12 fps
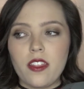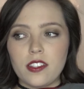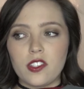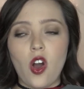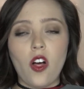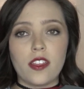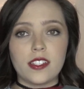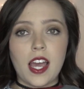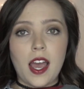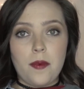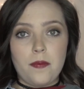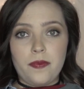this all the
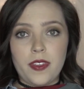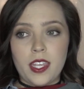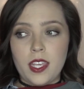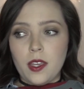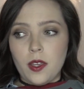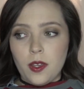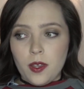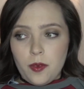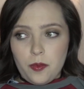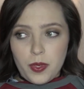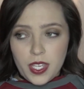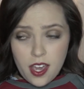time
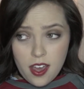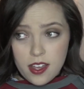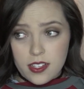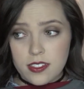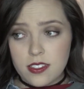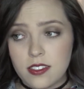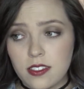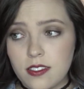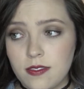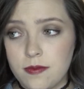because,